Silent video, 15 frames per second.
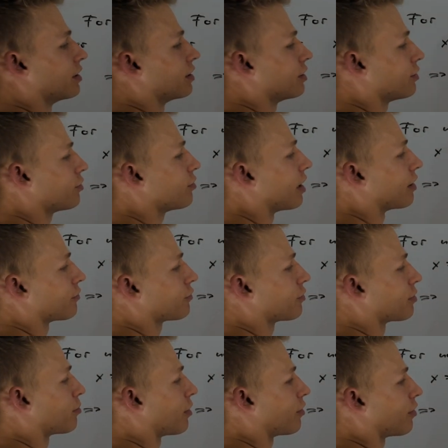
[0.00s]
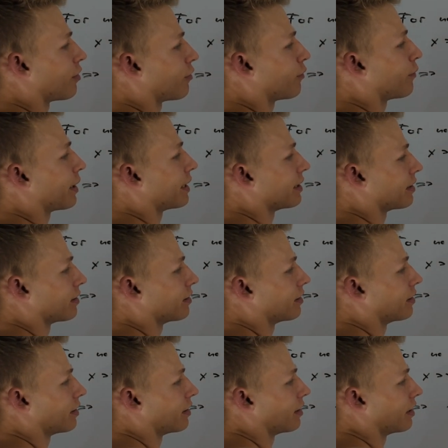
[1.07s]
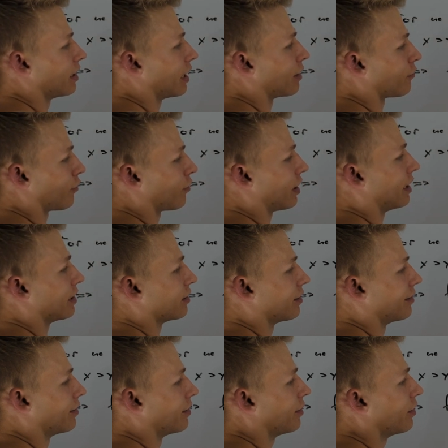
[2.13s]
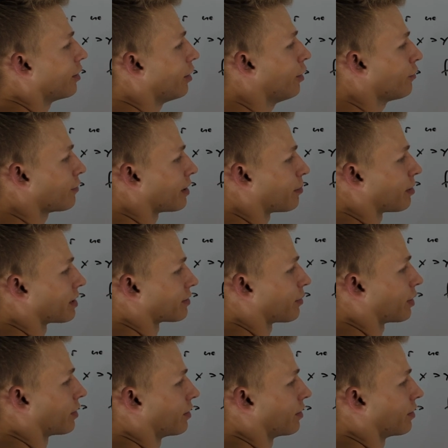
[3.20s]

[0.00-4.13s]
to f to the power of y, f of a plus 1.